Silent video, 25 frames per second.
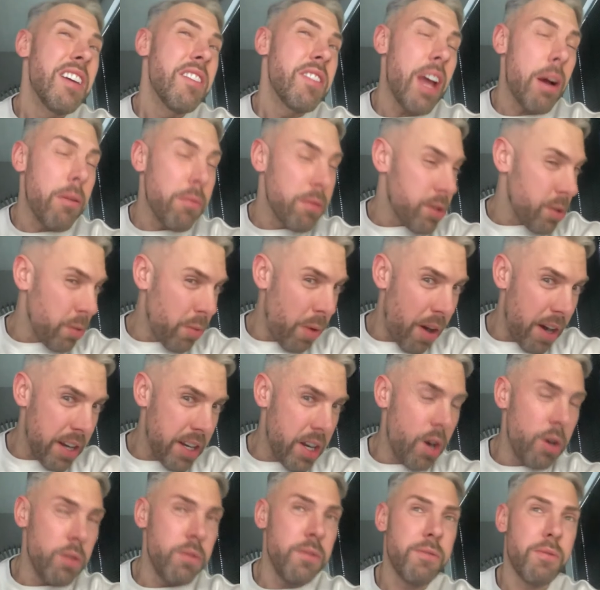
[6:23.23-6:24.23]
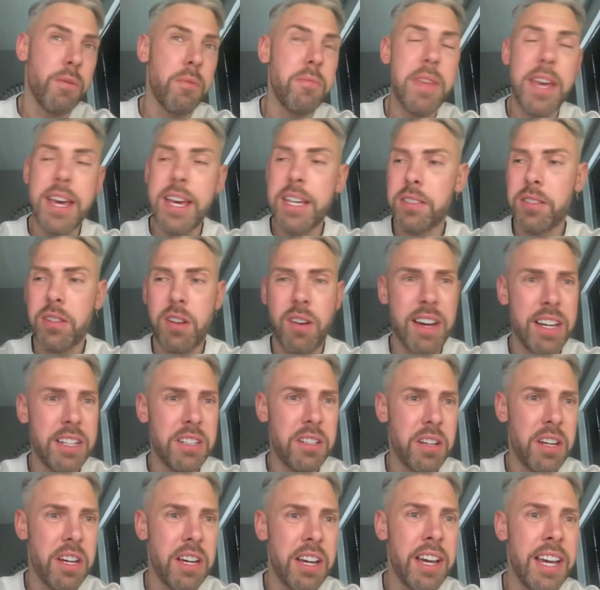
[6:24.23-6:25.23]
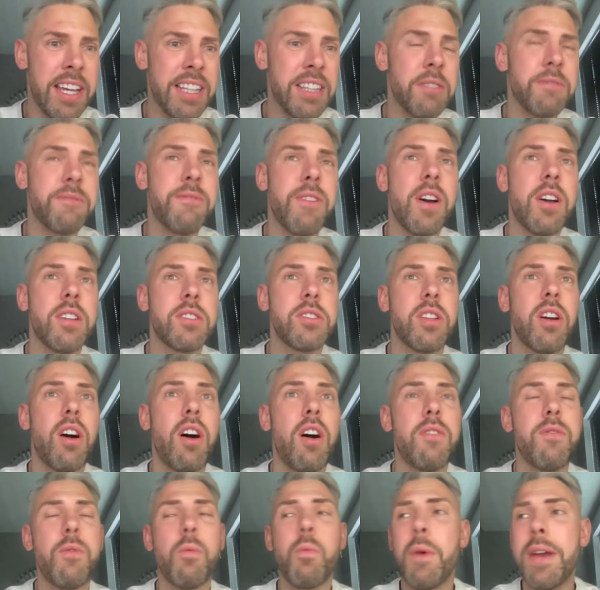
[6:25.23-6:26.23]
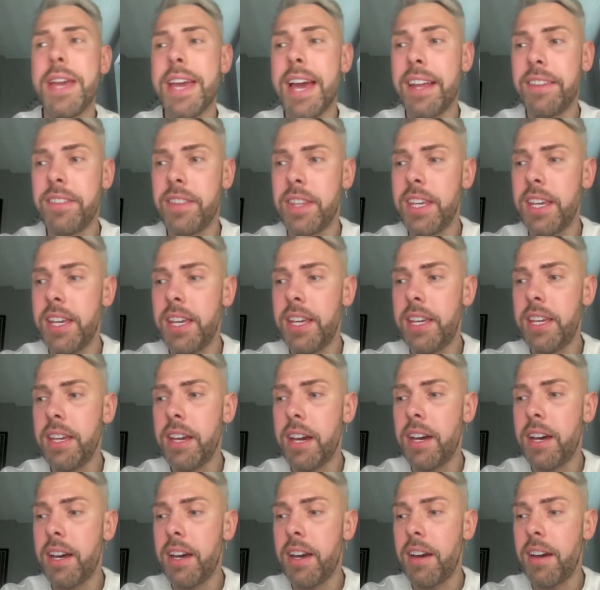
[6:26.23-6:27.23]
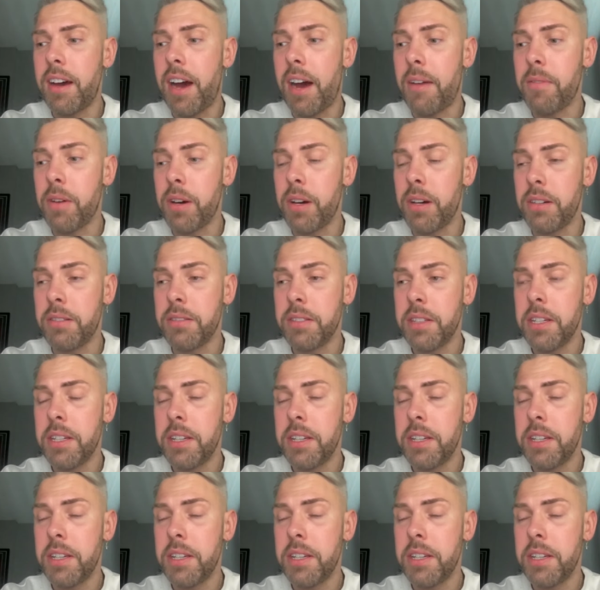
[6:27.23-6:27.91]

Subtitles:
That was all I note from their side in the first half. We had the other,